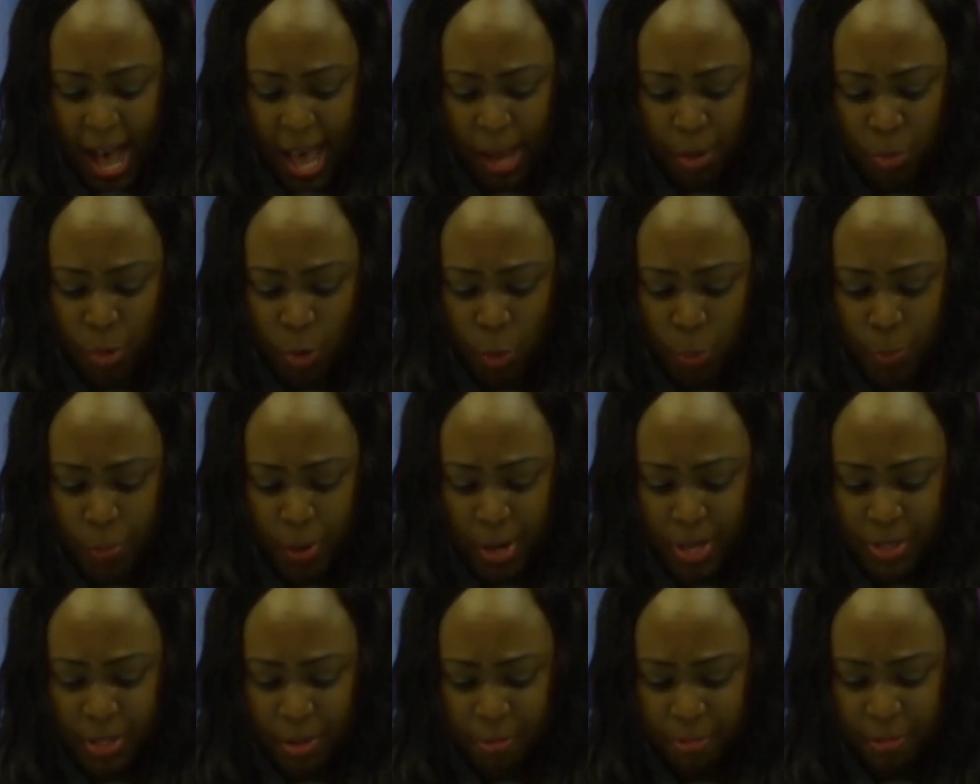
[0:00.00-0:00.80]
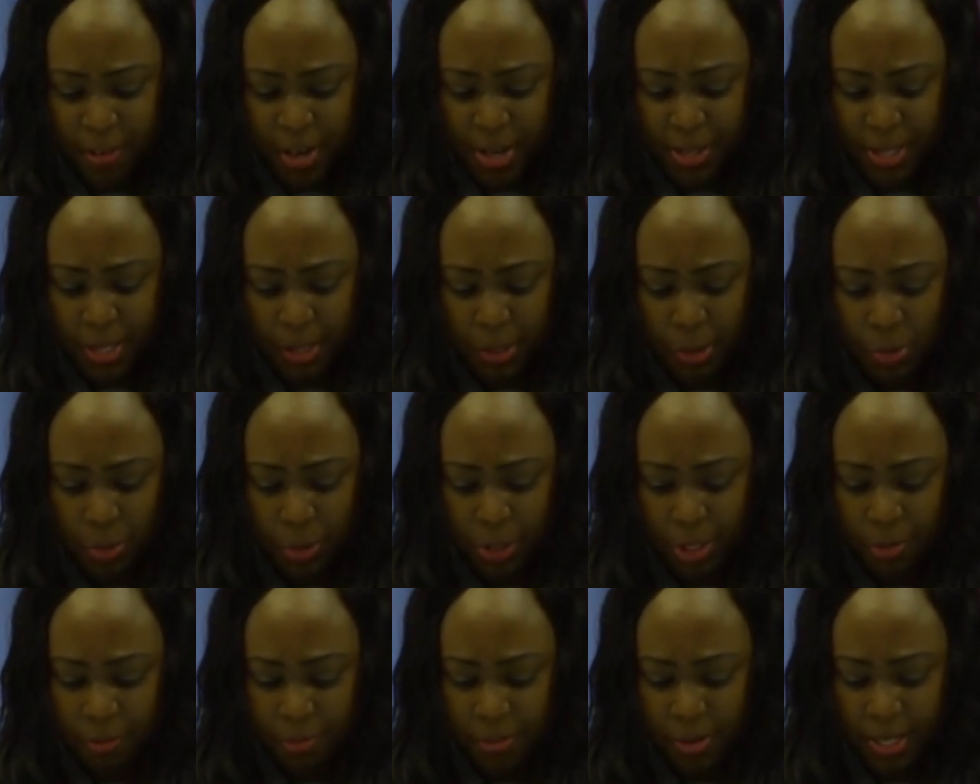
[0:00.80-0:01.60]
will pray the Father, he'll
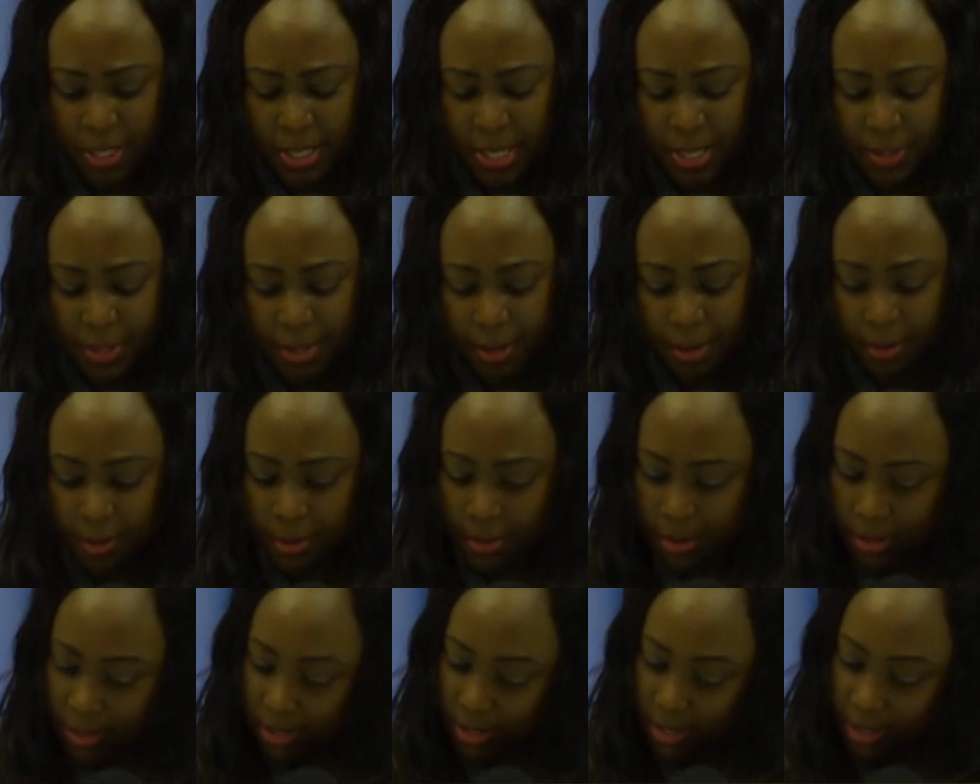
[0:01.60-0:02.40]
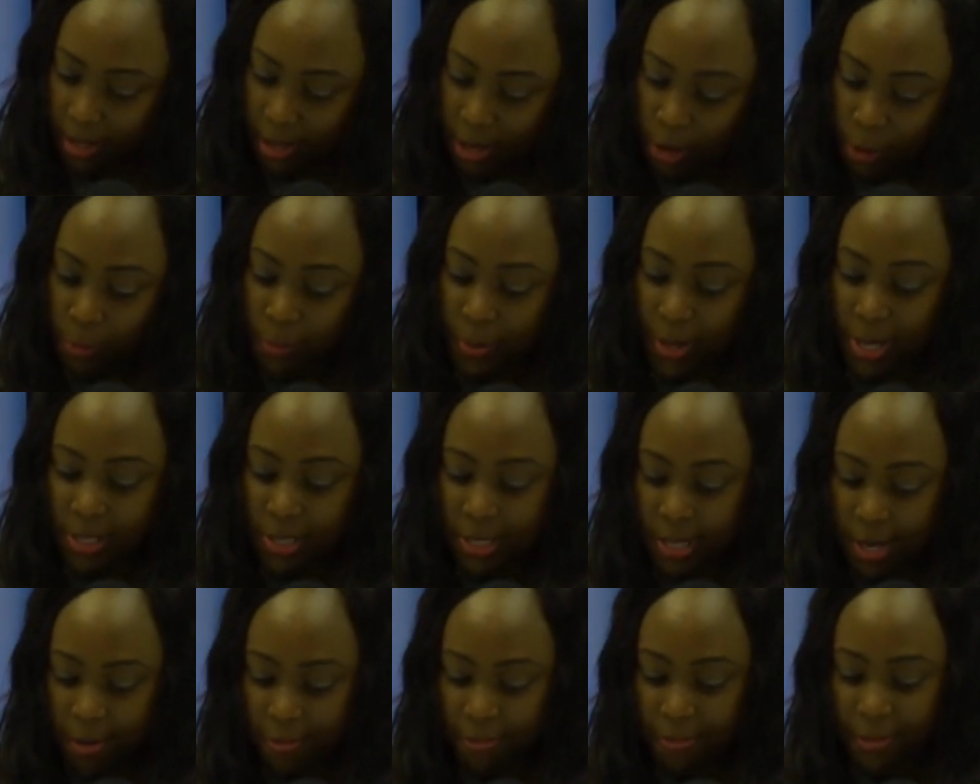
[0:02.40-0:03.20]
give you another helper,
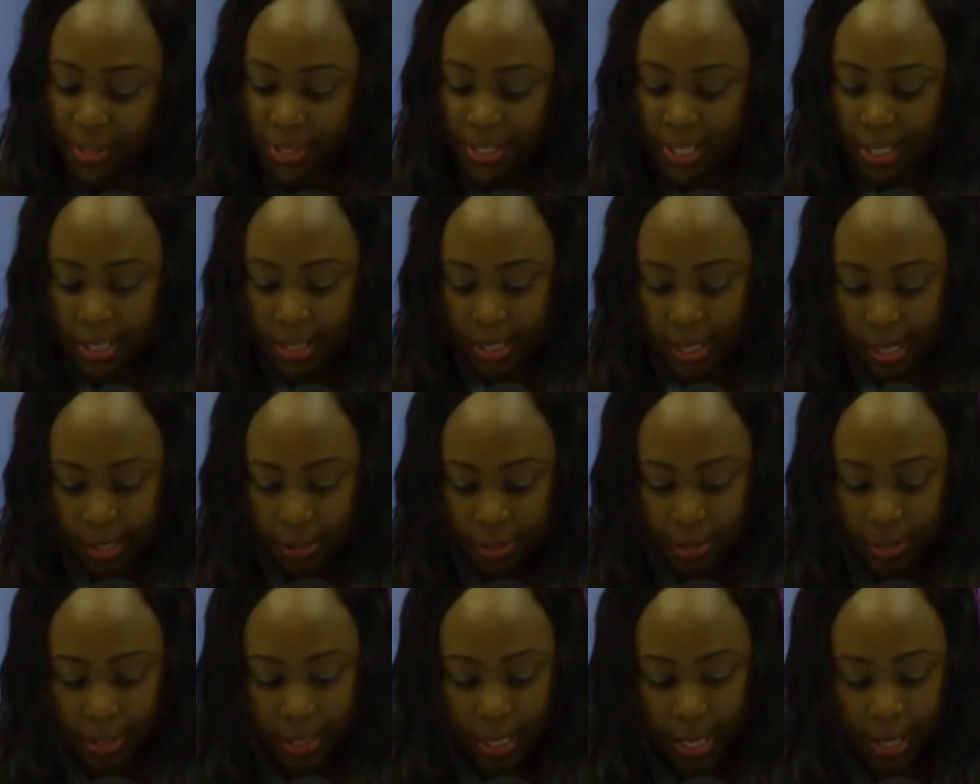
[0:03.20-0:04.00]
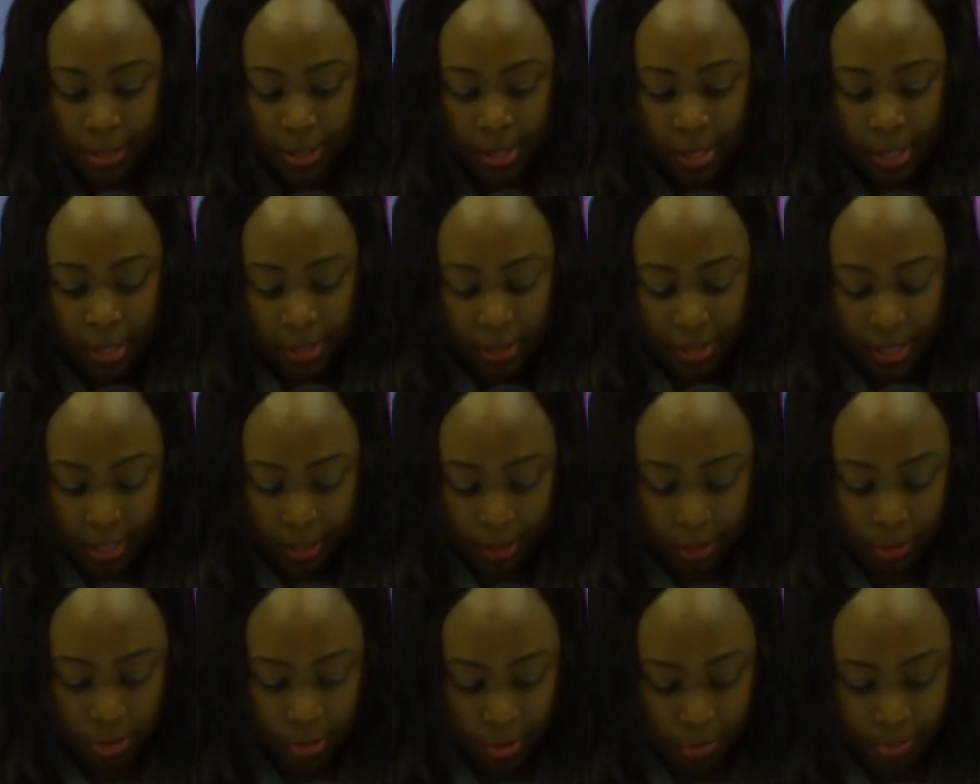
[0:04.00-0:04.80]
comforter, counselor,
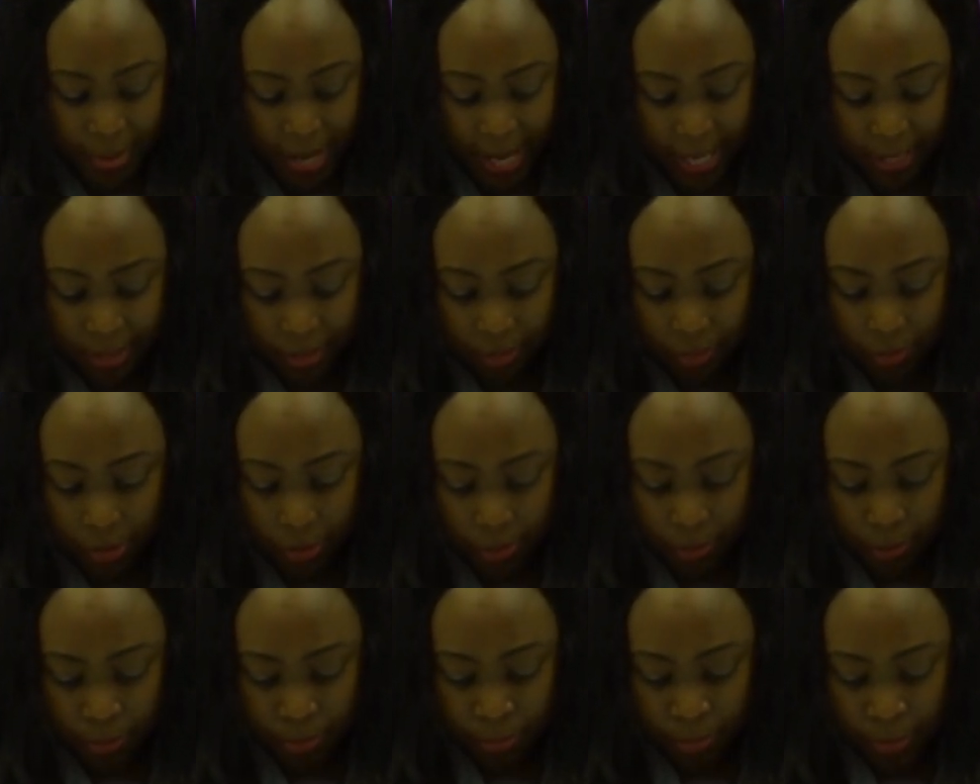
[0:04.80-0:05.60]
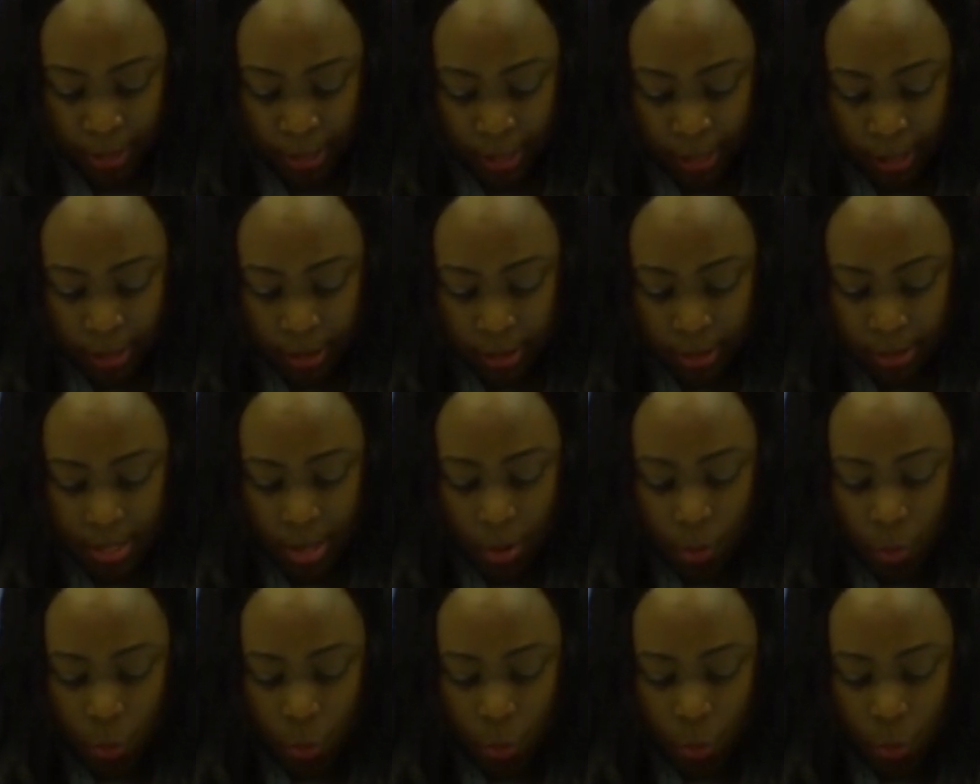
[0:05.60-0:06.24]
that he will abide in you. The